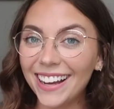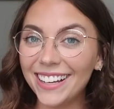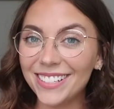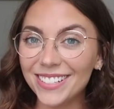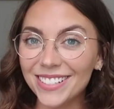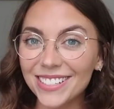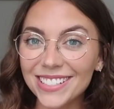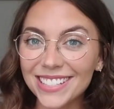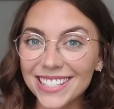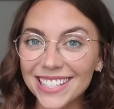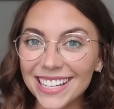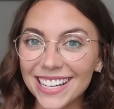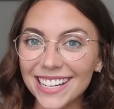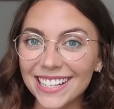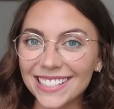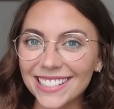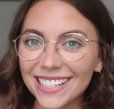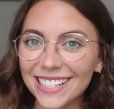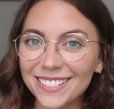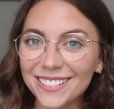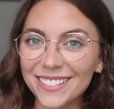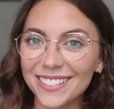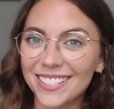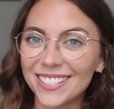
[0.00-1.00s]
I use this,
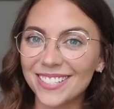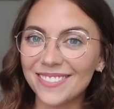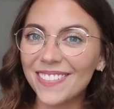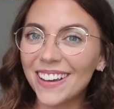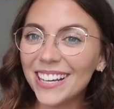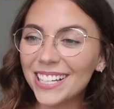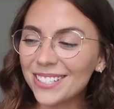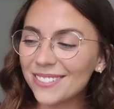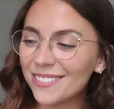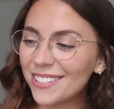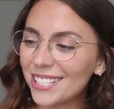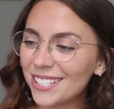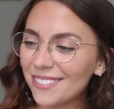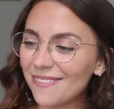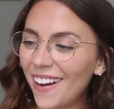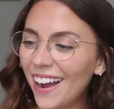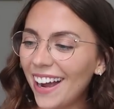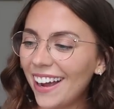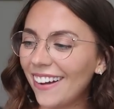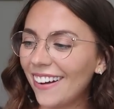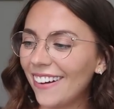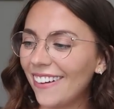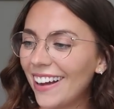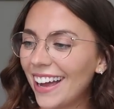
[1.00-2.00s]
it just makes me
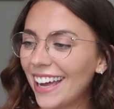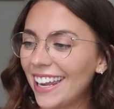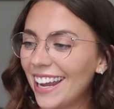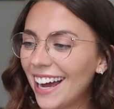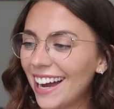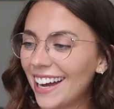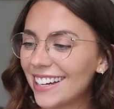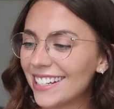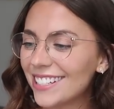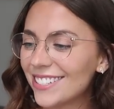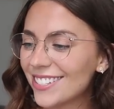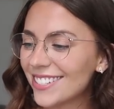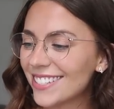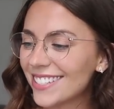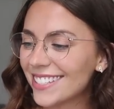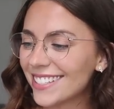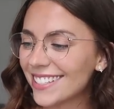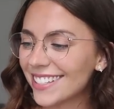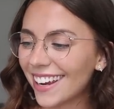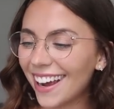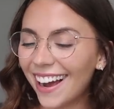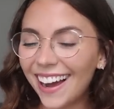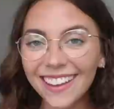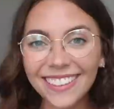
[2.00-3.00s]
smile and I
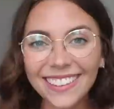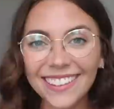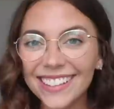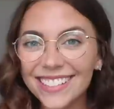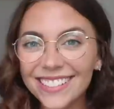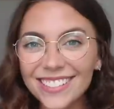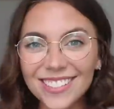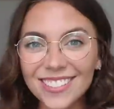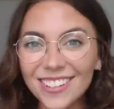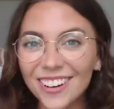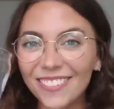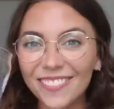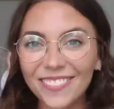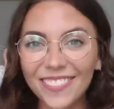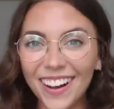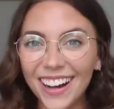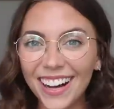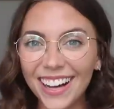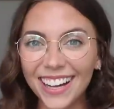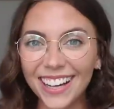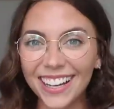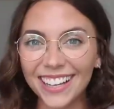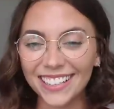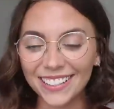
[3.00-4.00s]
just, I think it's so
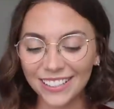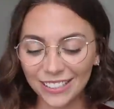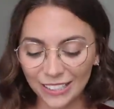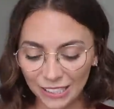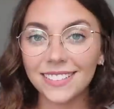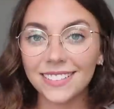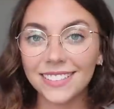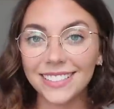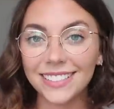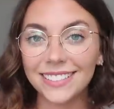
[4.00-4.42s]
fun.